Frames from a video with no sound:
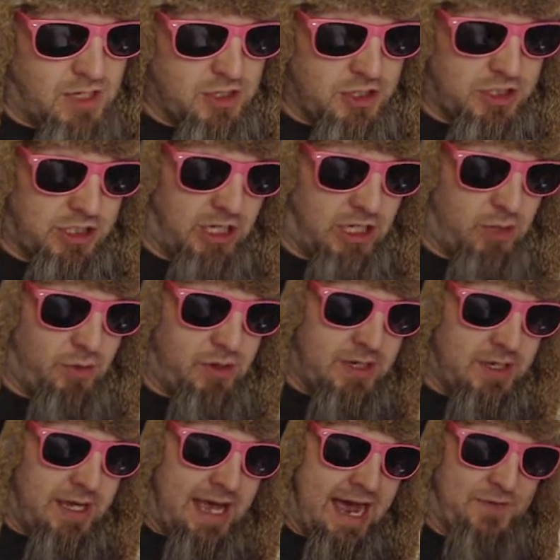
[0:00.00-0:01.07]
So you
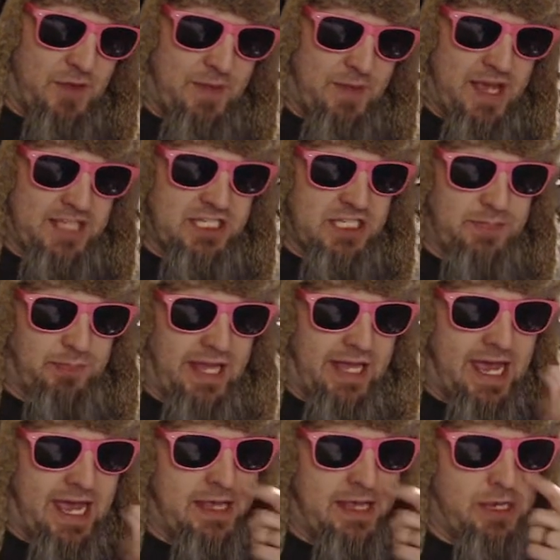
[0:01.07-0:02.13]
have the bassist
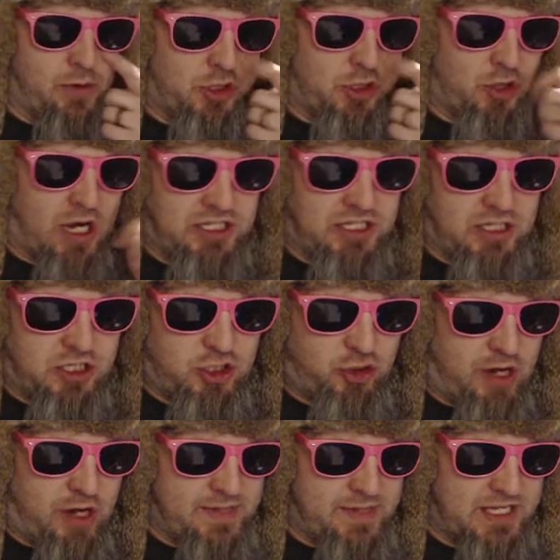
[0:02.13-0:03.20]
play, you adjust the
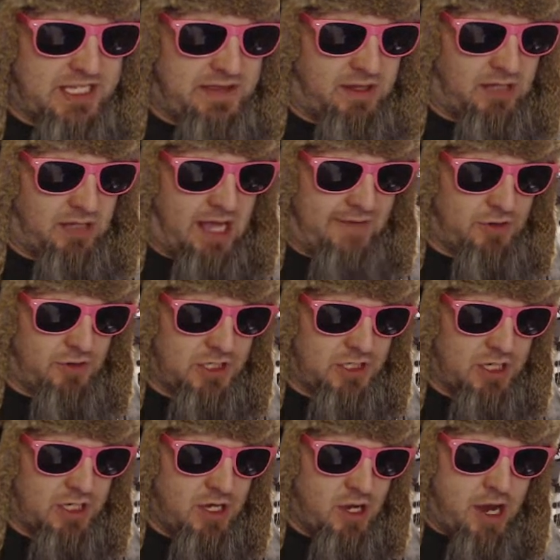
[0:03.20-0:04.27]
trim and set the
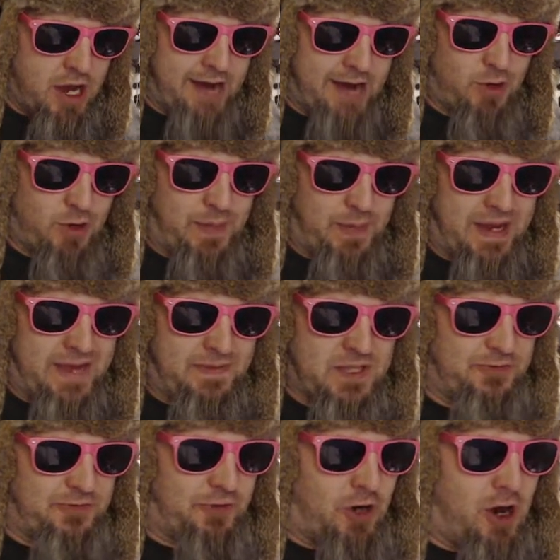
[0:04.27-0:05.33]
levels, and repeat
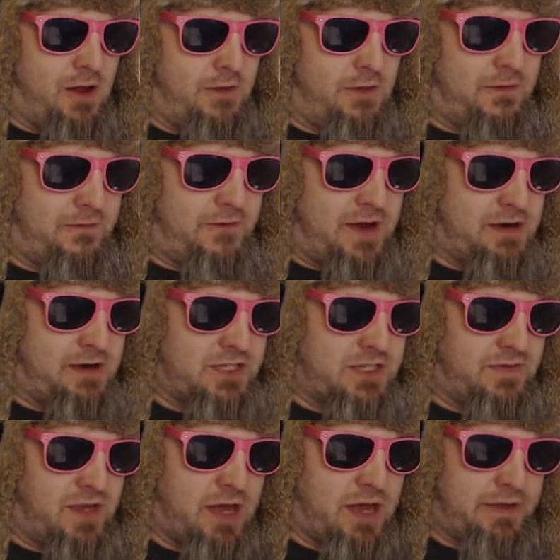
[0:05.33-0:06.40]
this for all the faders
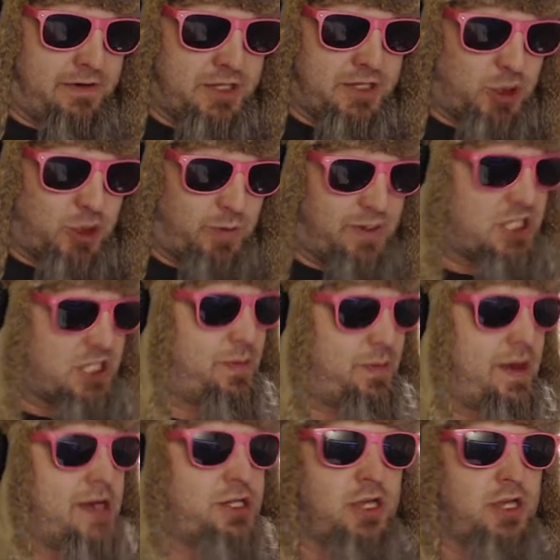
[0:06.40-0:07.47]
of the other instruments,
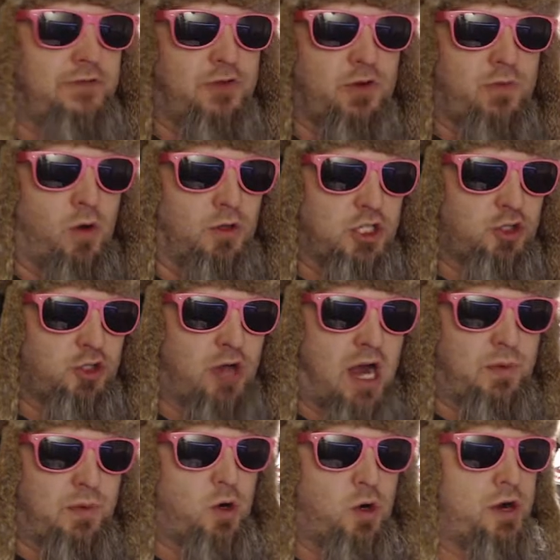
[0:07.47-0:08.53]
especially if you're
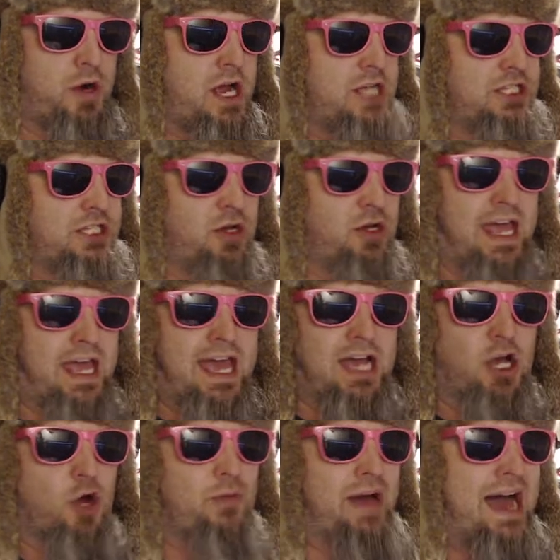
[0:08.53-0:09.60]
multi-track recording, because you can't
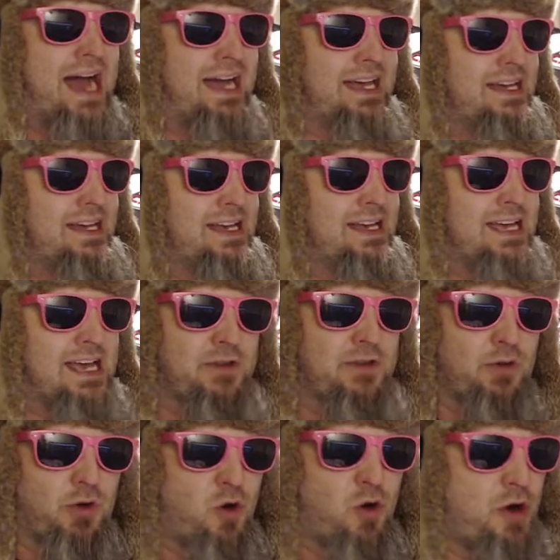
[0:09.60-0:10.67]
go back if you're
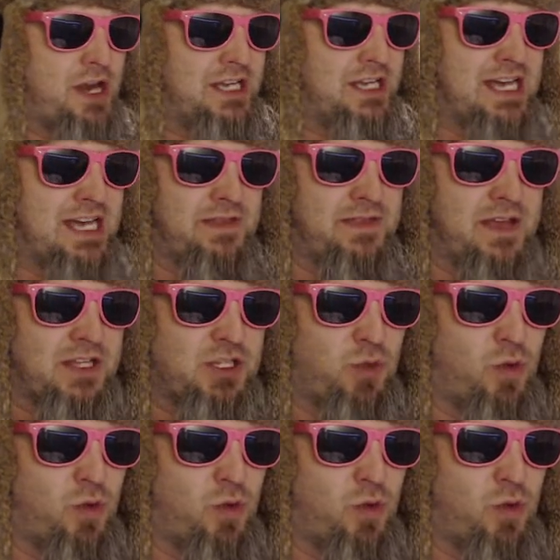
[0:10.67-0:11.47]
recording 10 things at